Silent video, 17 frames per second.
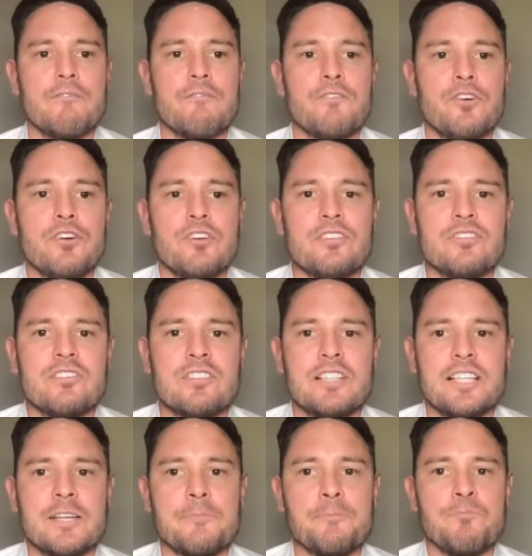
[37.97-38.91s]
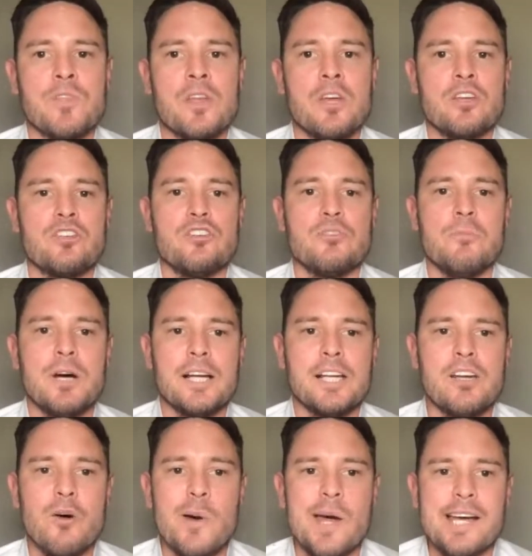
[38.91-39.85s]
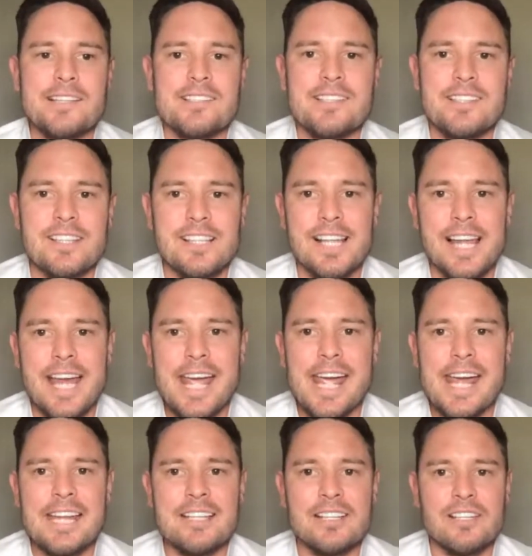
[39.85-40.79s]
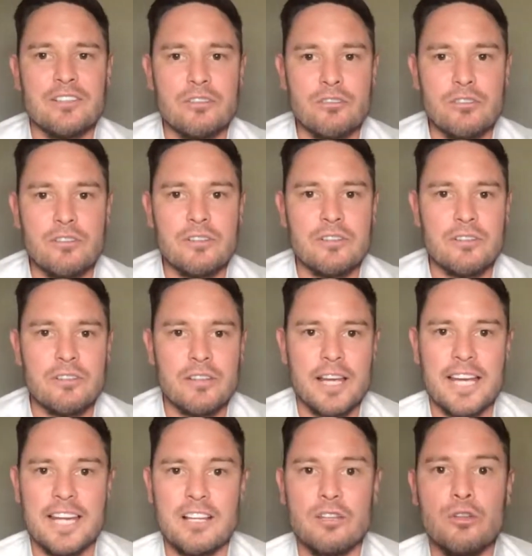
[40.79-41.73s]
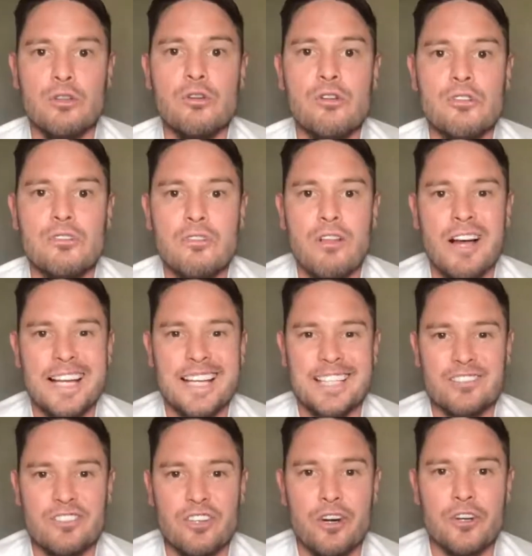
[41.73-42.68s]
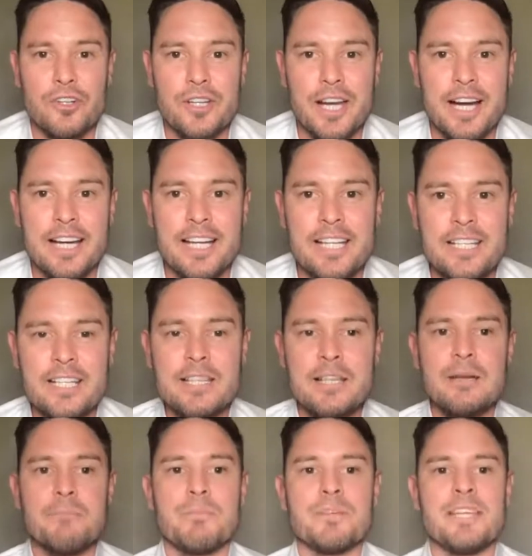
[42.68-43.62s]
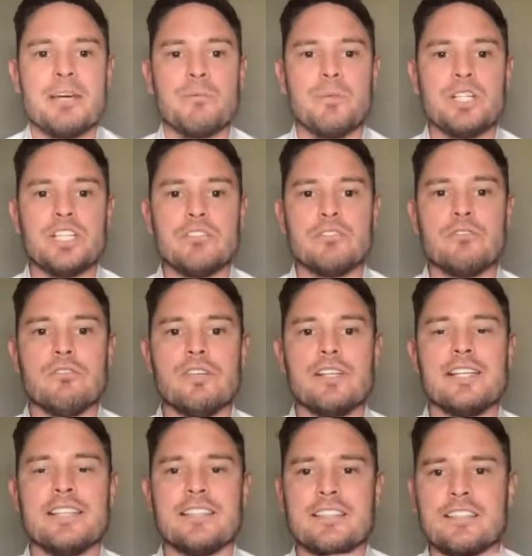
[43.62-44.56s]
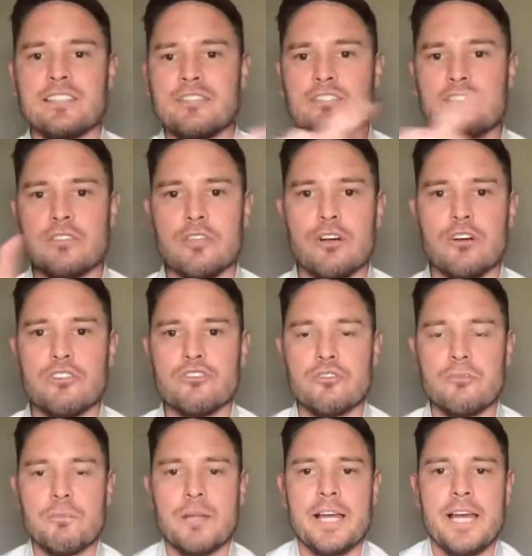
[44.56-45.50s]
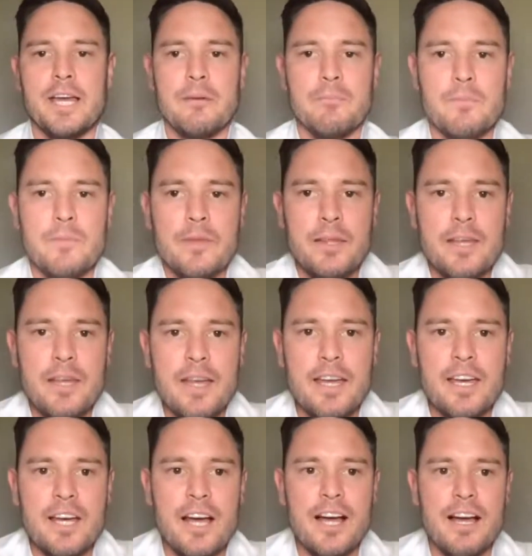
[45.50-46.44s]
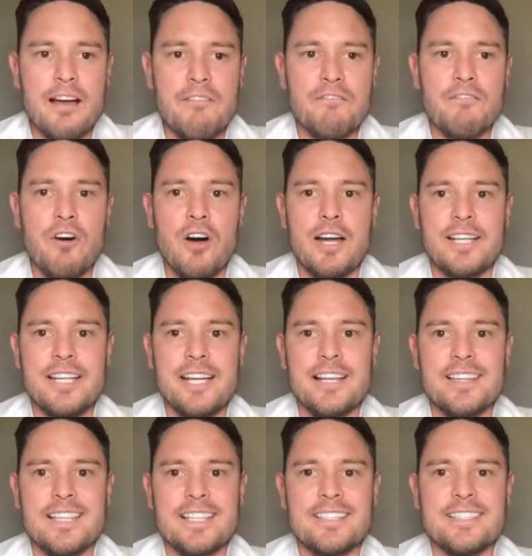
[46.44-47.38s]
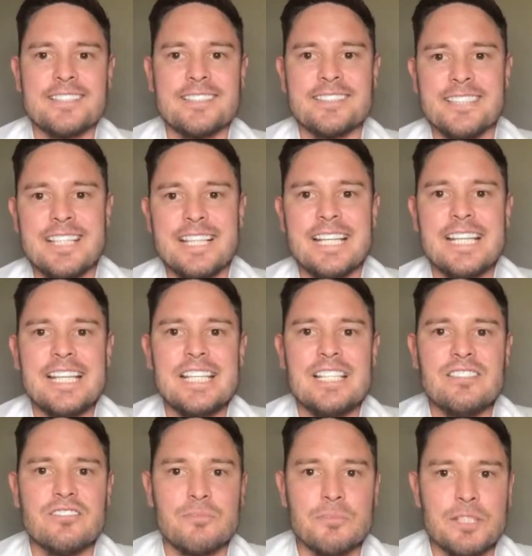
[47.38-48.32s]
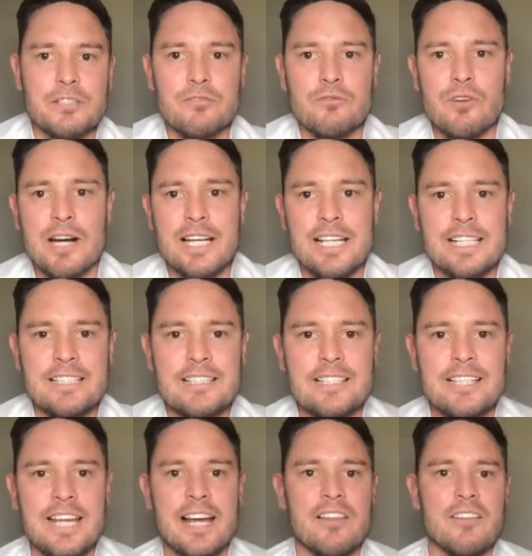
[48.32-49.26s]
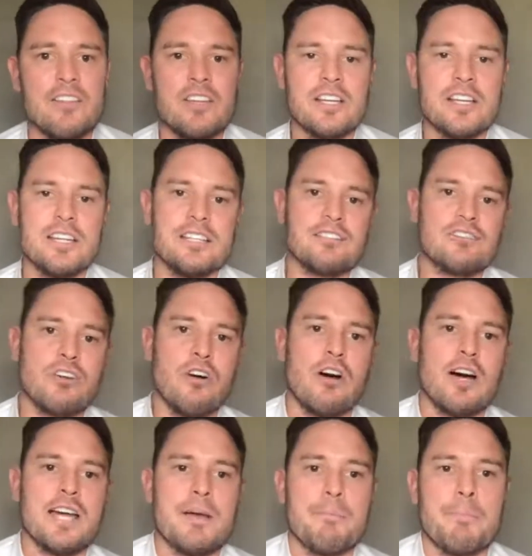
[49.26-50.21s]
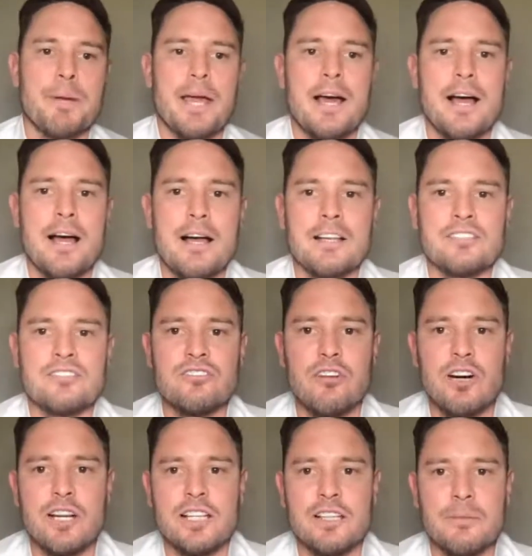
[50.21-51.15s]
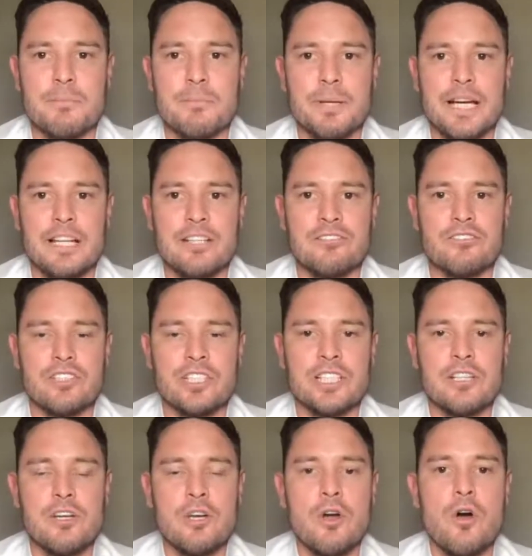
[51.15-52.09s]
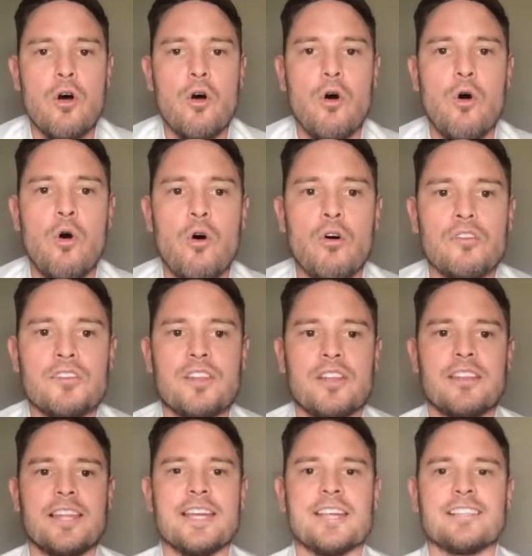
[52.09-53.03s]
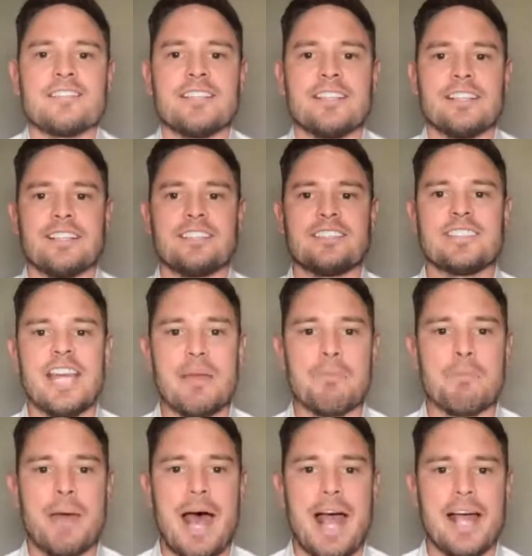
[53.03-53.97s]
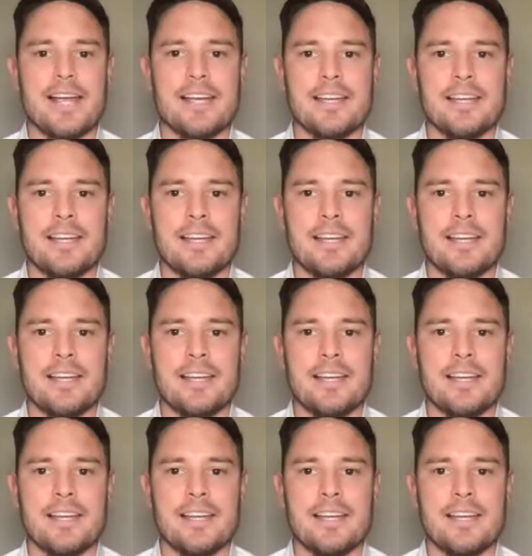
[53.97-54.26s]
Firstly, you might go out to the land and look like it's okay, but then when you're looking at the disclosure plan, find out that there's an easement running down the entire side of the boundary, or that there's a setback